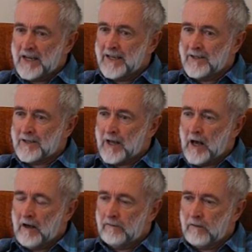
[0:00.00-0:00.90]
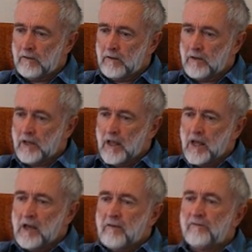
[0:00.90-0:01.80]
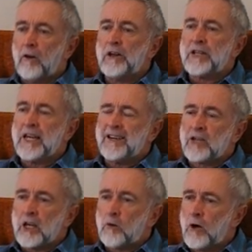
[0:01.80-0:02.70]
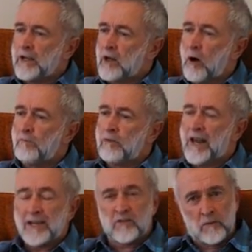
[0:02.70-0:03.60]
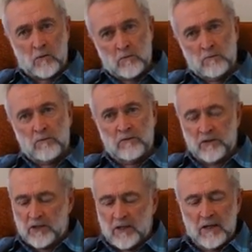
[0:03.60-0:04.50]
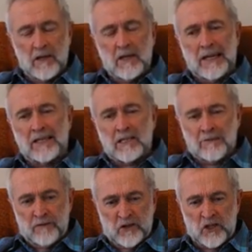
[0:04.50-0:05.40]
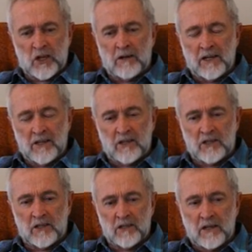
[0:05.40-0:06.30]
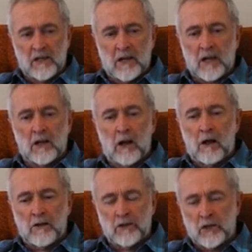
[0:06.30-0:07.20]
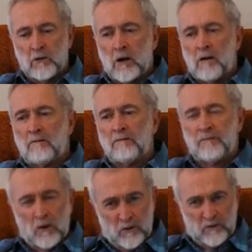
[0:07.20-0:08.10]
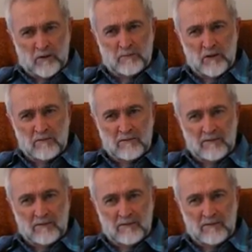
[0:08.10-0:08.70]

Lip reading: paid staff, volunteers in quite complex roles, in different sites, and clients who are vulnerable,